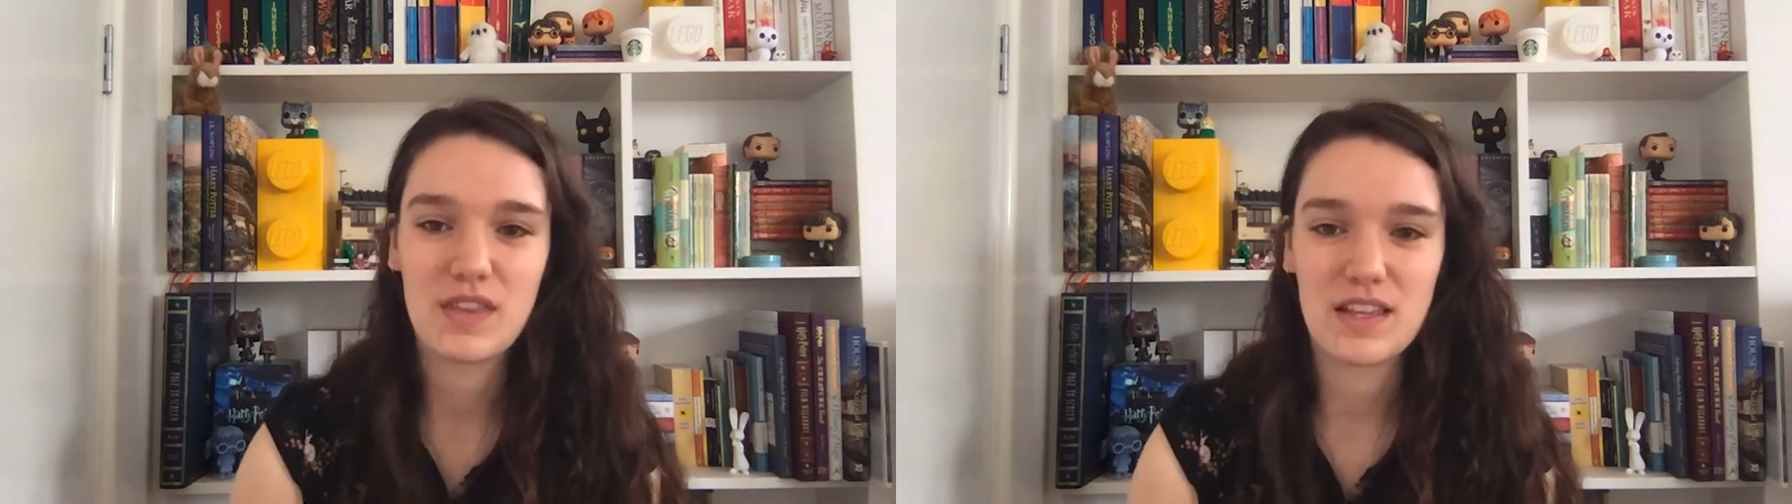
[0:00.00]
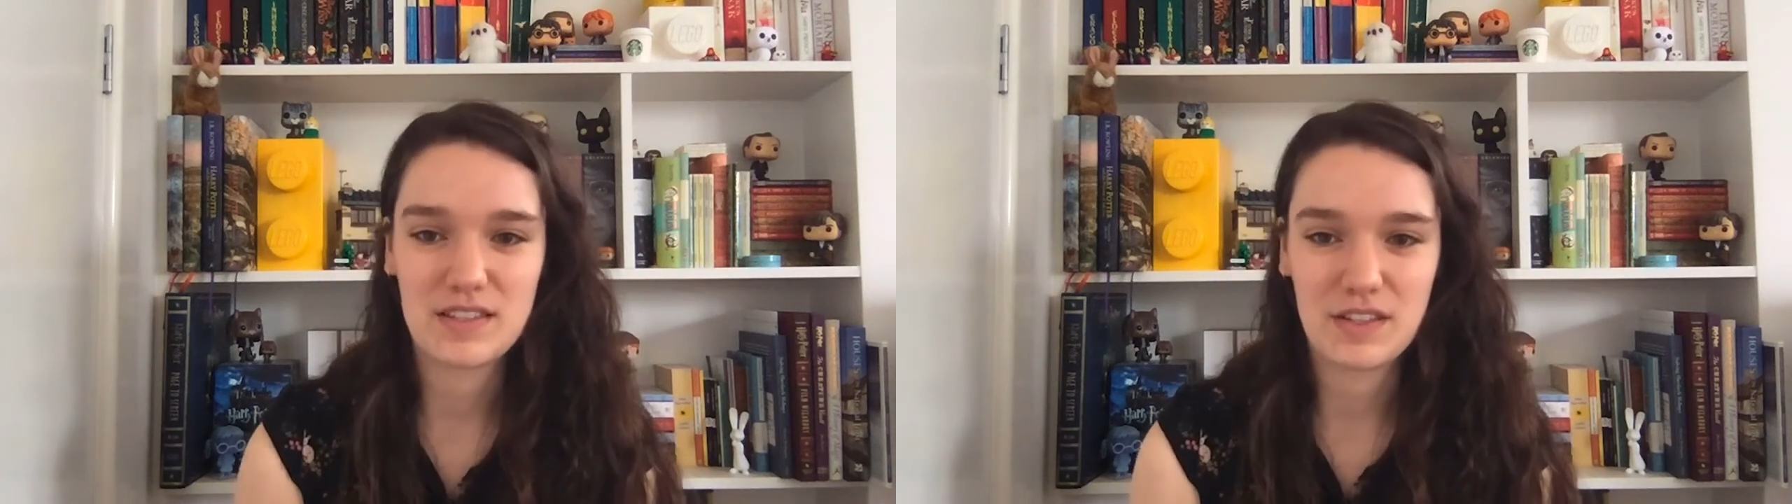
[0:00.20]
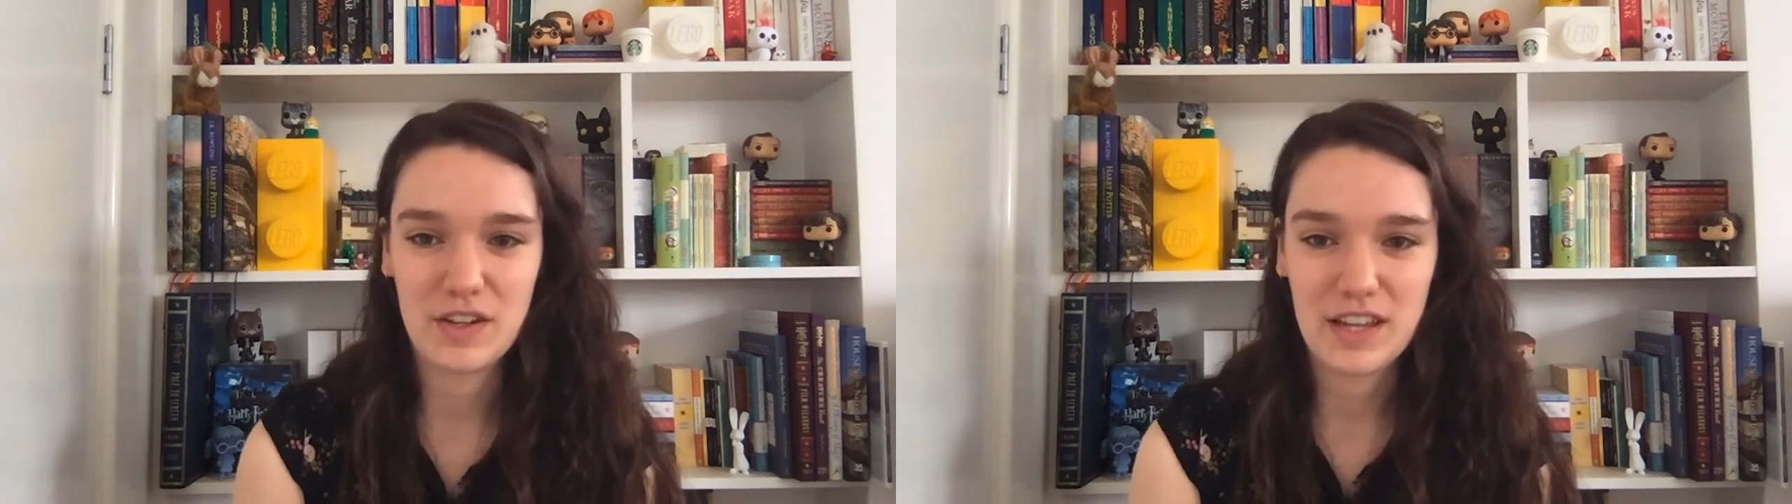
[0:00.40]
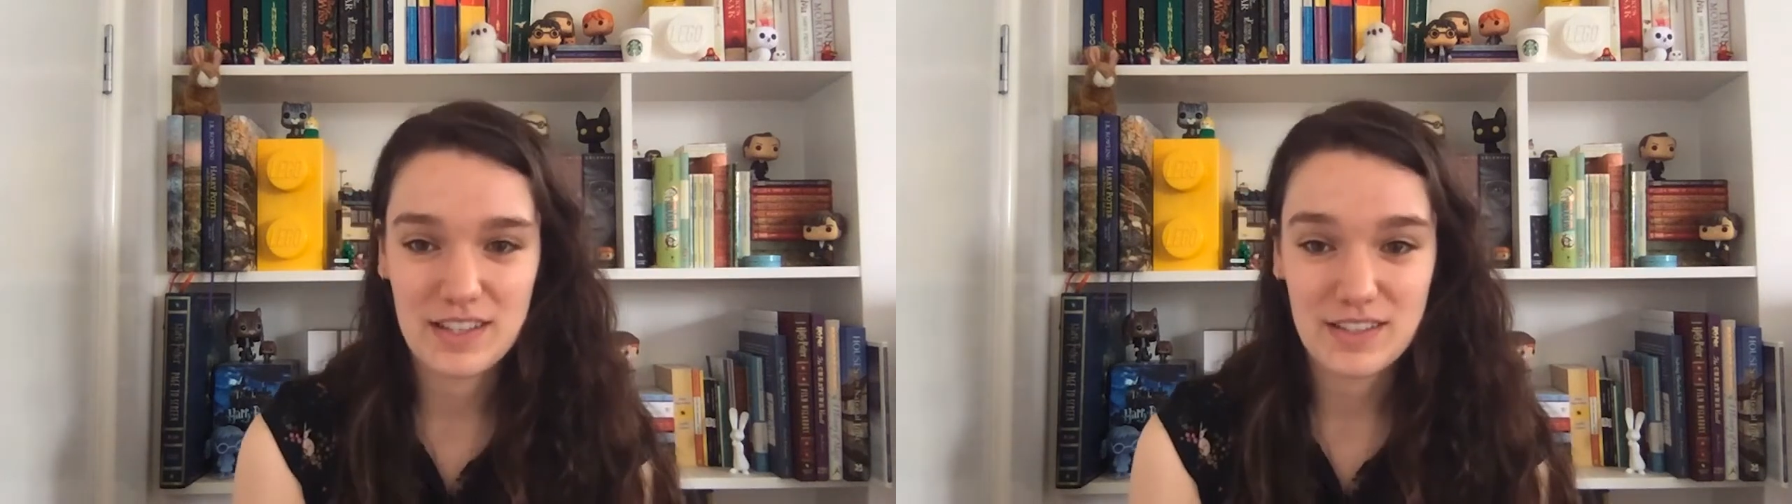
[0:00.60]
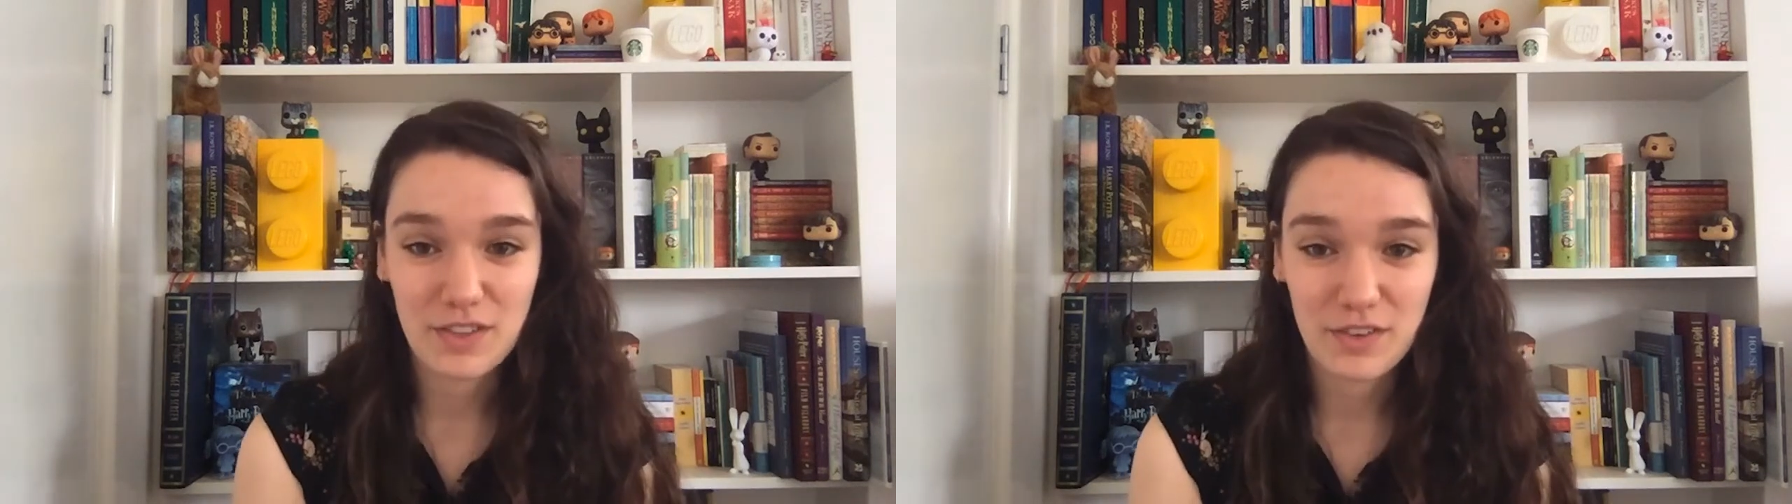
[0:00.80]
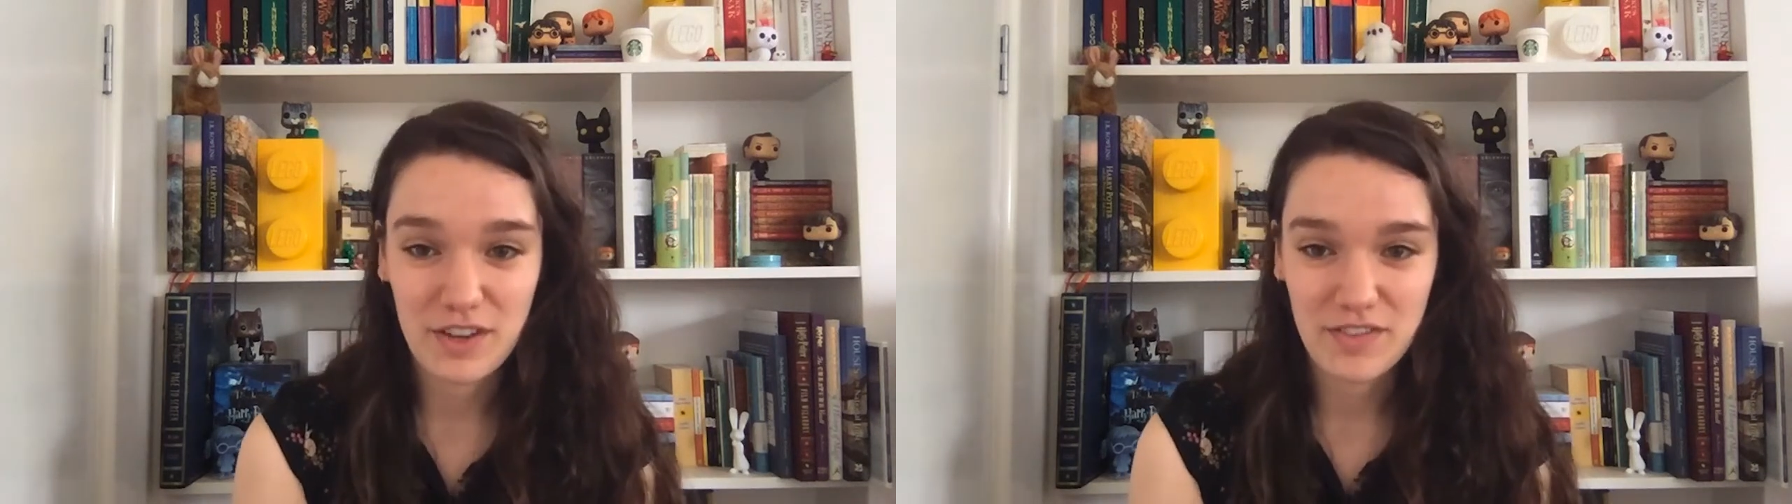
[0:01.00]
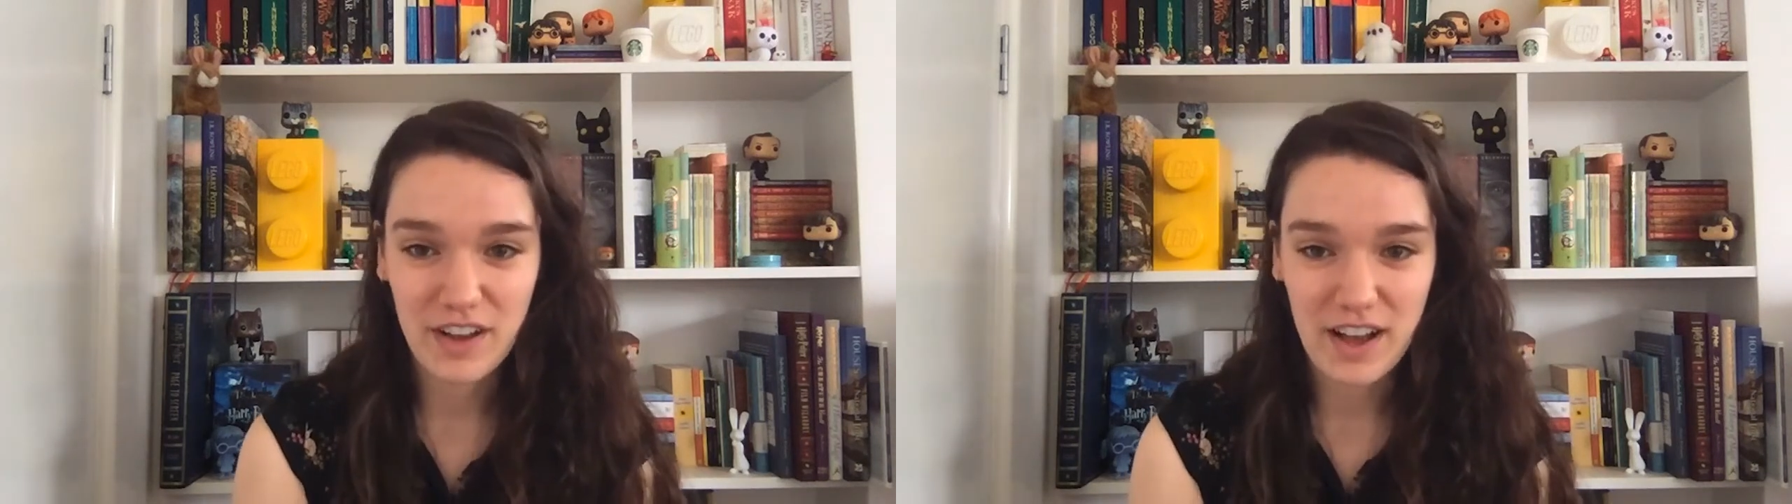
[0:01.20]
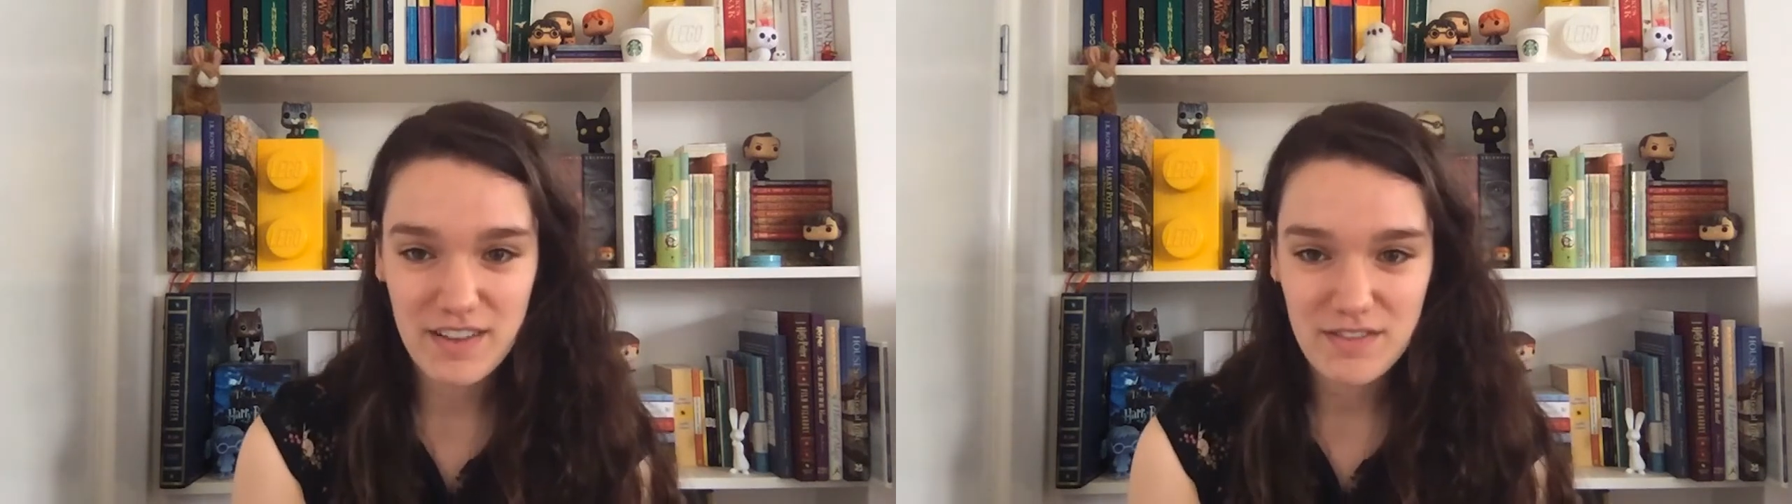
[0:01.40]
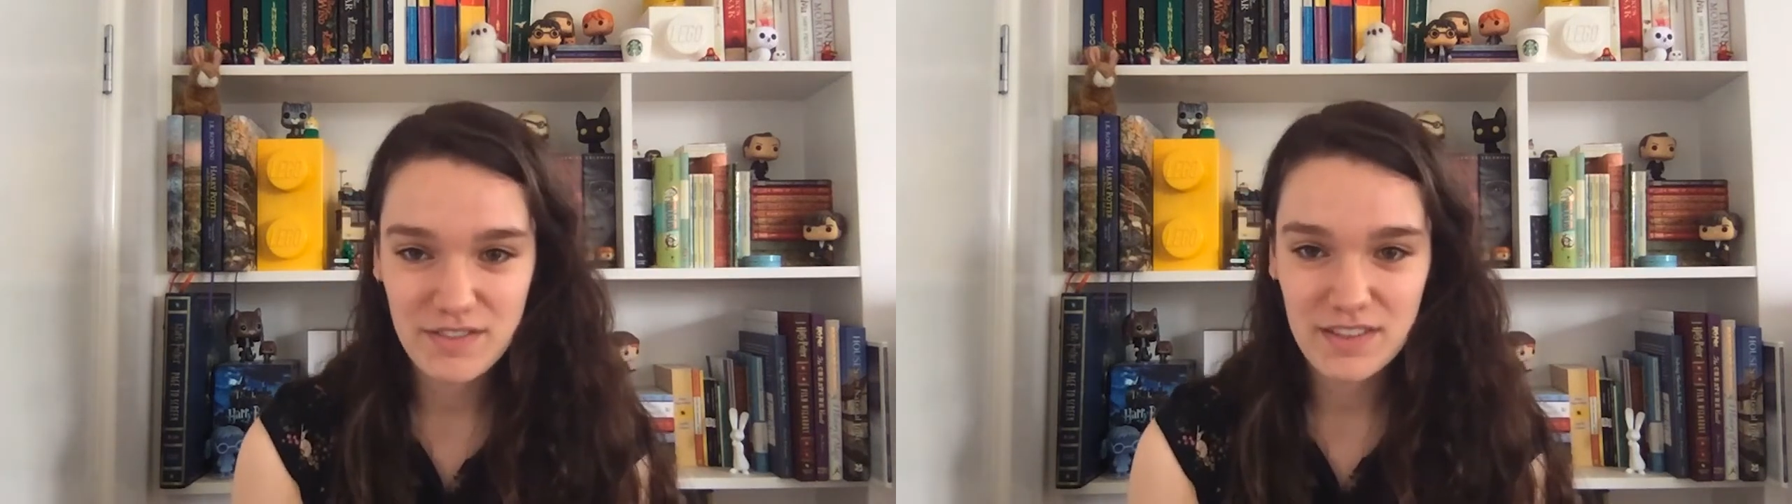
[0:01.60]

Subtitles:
Thessalonians 3:5.